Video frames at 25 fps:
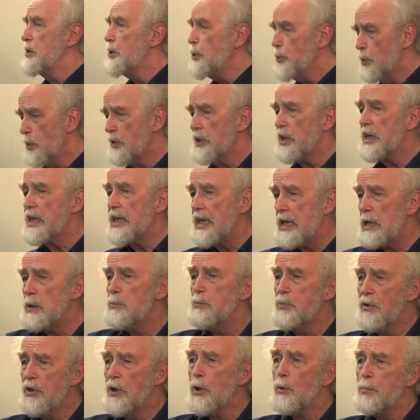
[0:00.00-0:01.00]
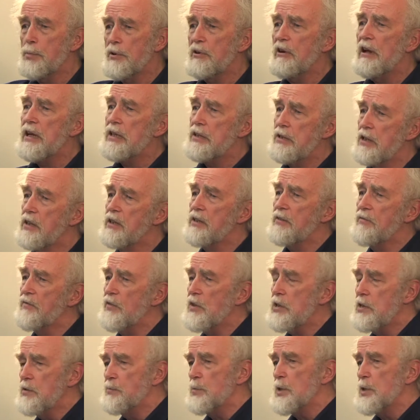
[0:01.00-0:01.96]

You want to keep the operators of these